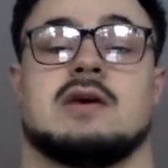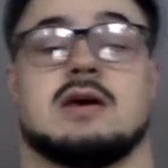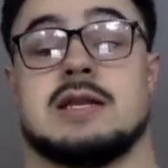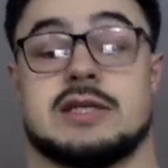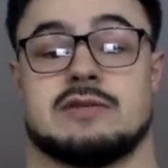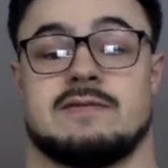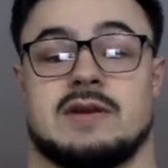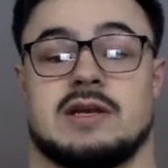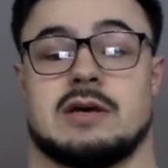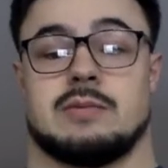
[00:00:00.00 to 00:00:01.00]
initial
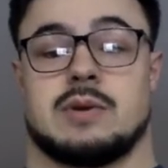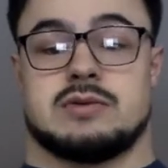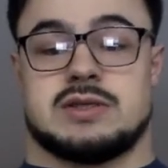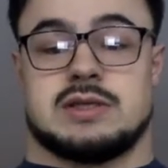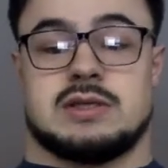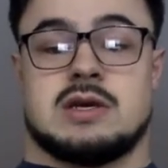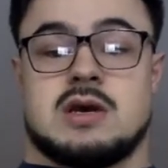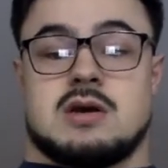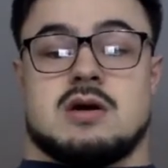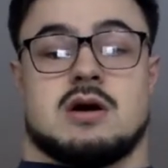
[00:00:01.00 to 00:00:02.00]
video posted
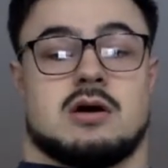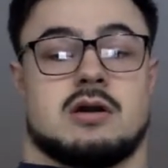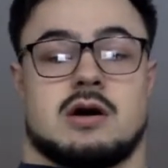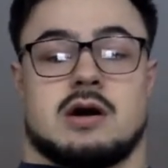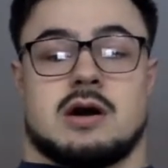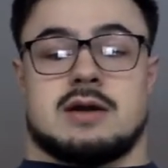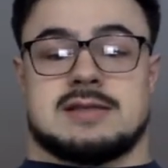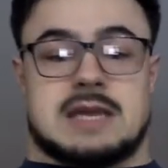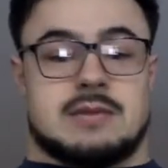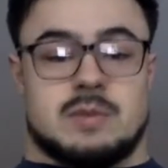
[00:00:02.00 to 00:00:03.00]
on our
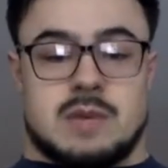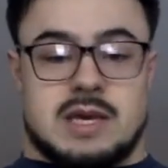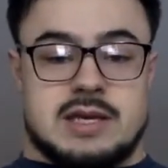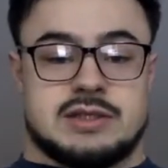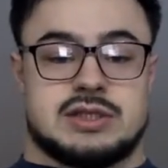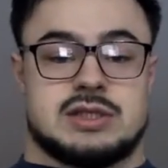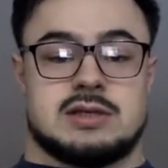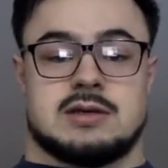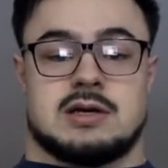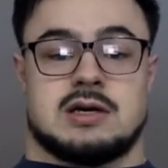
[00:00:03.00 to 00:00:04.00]
assignment
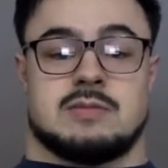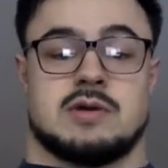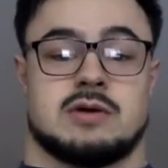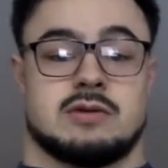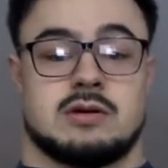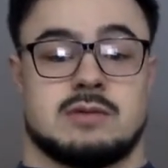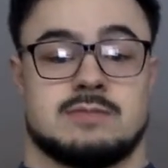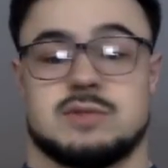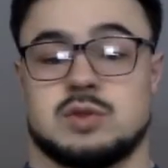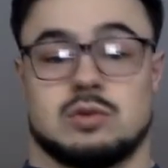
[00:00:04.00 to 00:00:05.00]
page on
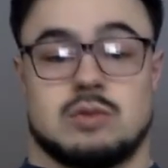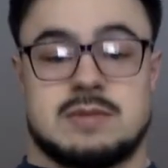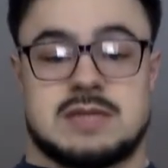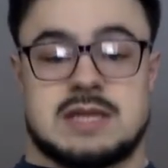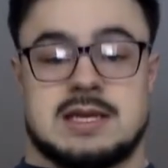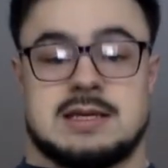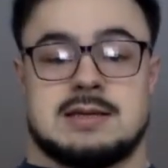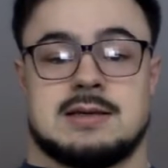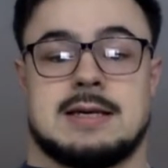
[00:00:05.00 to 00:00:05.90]
our school website.